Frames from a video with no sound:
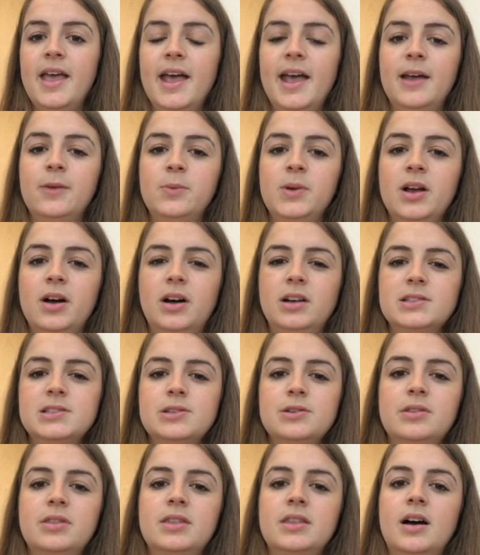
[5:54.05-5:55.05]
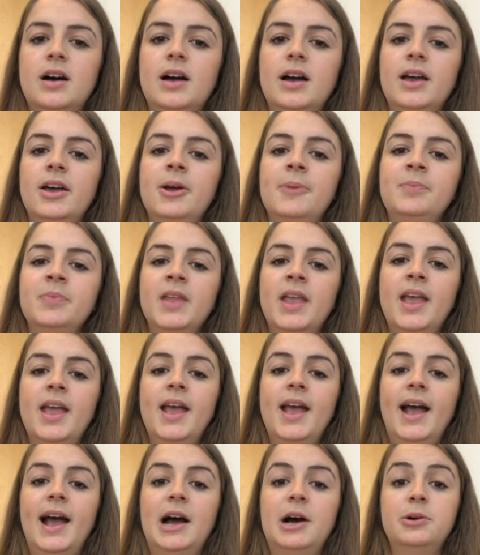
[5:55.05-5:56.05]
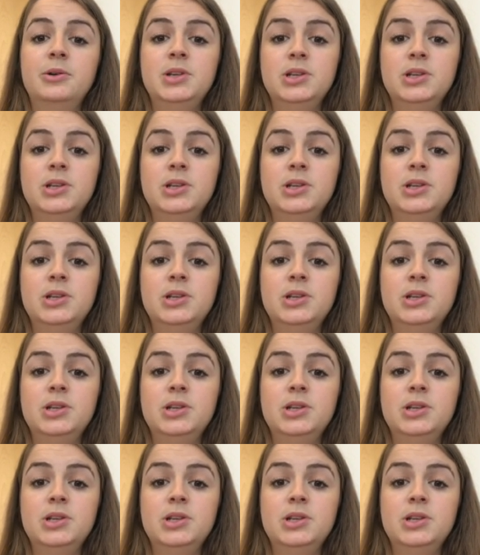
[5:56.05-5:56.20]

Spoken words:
And we also thought how